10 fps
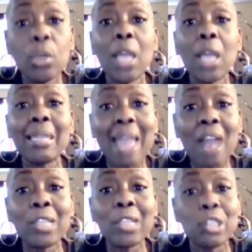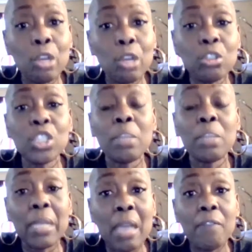allow the churches to be
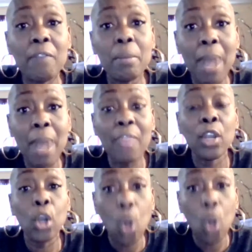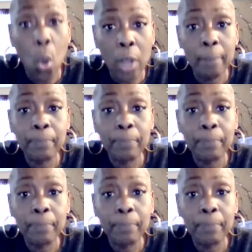governed by the law,